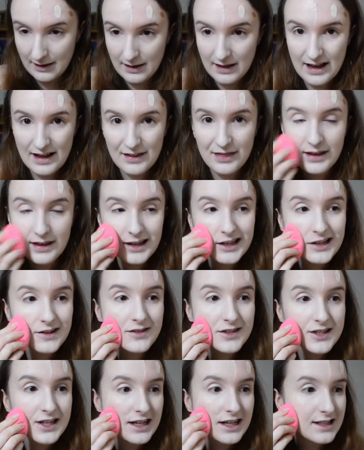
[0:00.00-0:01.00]
I'm thinking of
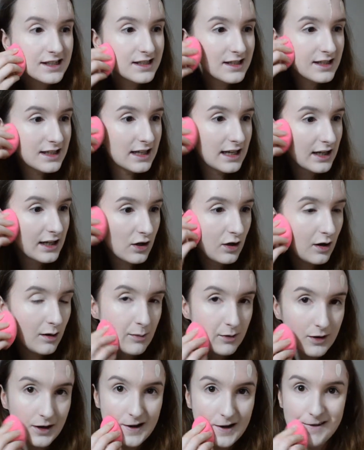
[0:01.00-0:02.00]
starting to
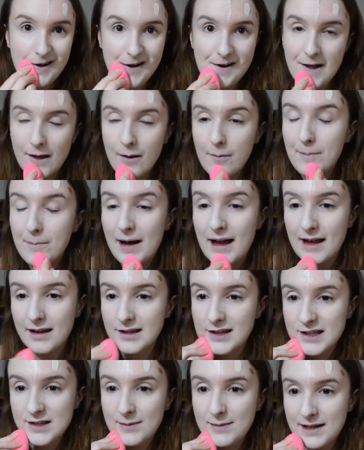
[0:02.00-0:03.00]
incorporate an oil back
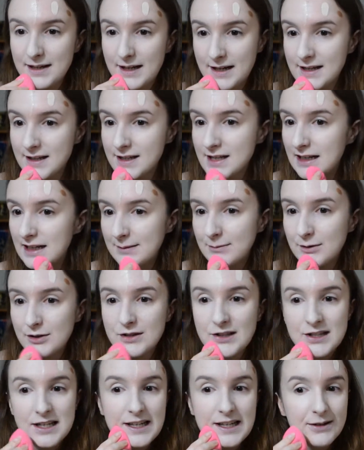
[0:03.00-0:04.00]
into my nighttime
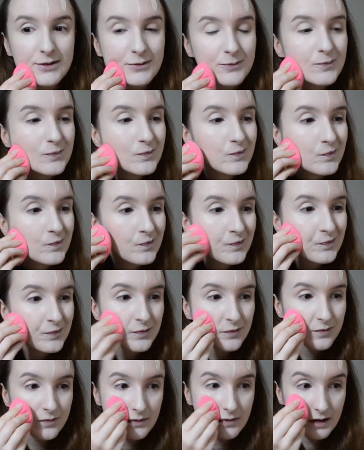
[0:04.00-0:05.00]
routine.
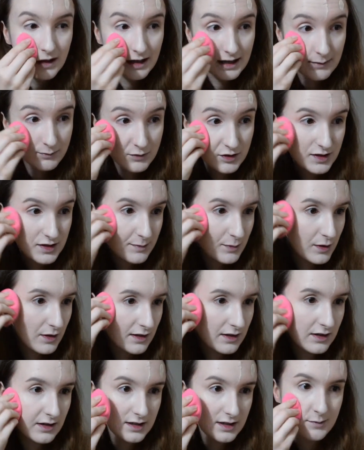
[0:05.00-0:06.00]
I'm just
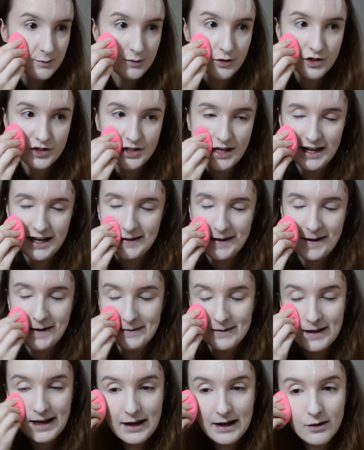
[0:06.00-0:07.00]
smoothing this brush side
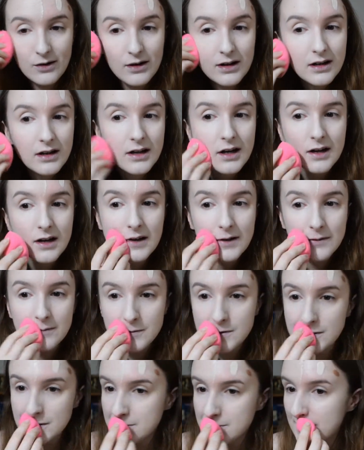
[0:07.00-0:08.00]
out now,
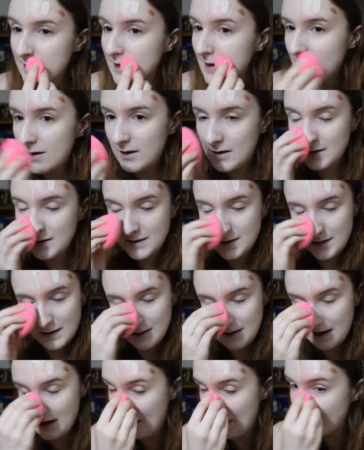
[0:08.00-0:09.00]
just because
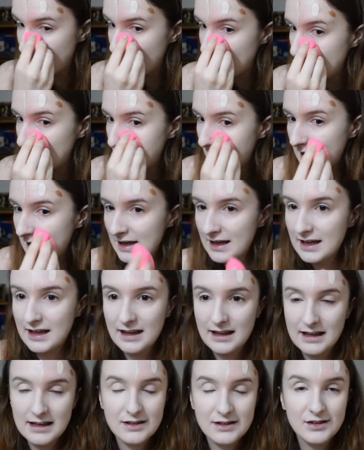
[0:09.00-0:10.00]
I feel like
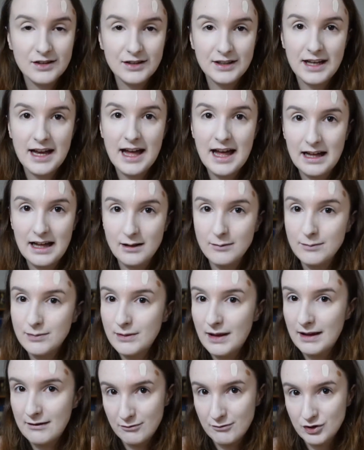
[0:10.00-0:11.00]
it's going to help
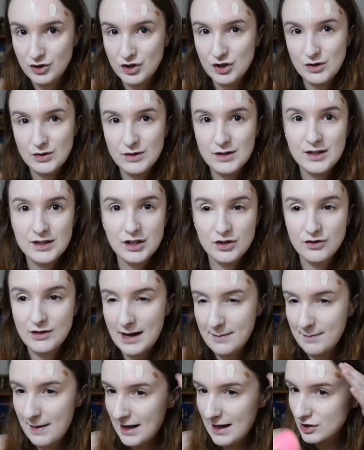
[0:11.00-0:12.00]
like reduce the
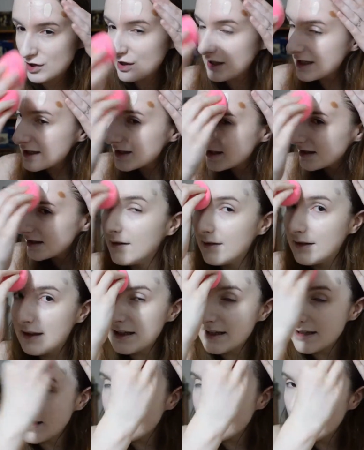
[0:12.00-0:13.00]
dry patches.
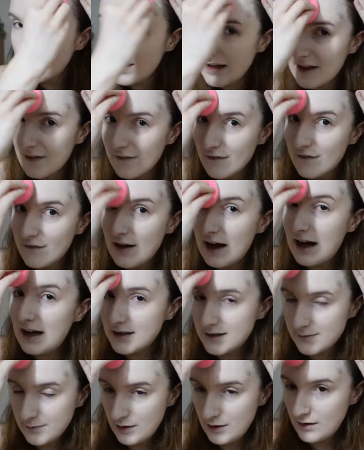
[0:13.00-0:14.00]
This is looking far
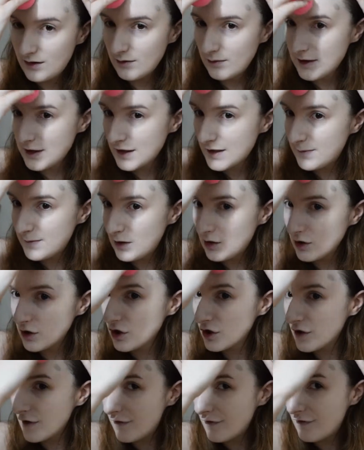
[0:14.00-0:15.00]
smoother with the
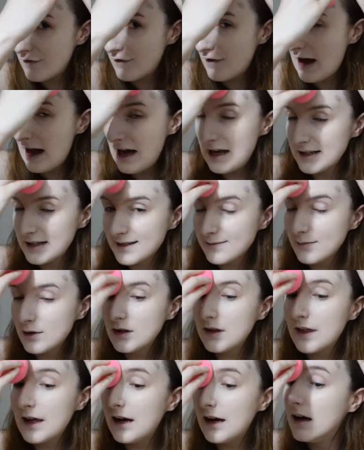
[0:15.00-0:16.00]
sponge, far
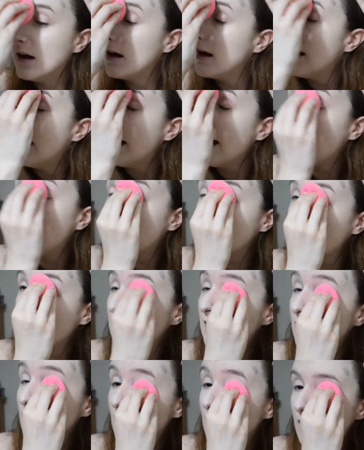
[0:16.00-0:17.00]
smoother. I feel
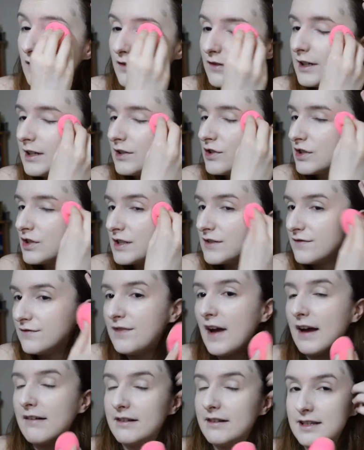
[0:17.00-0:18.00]
like the coverage is
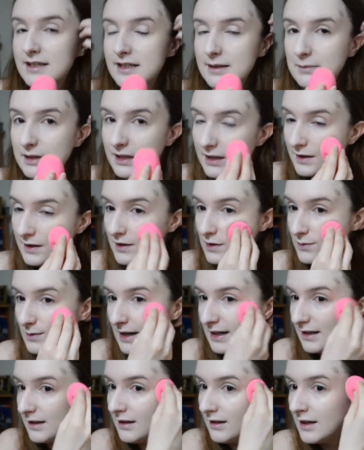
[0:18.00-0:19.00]
very similar as
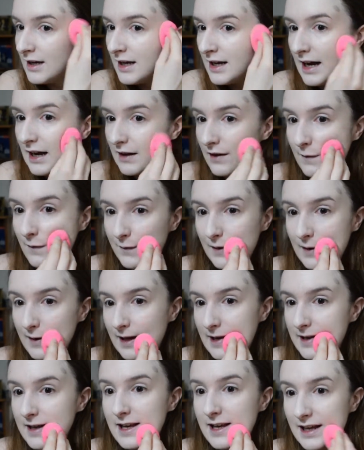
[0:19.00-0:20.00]
well. I don't feel
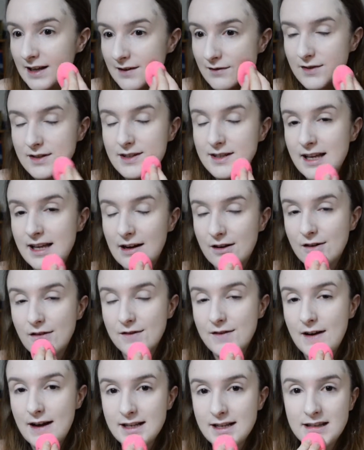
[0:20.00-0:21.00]
like you're kind of
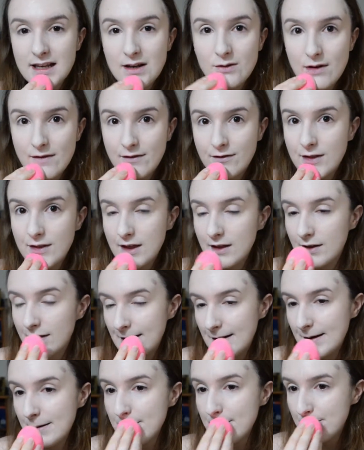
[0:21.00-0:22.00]
sacrificing one for the
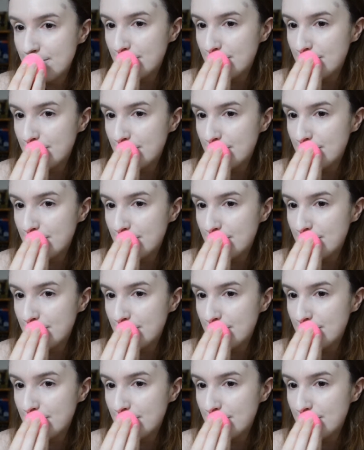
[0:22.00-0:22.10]
other.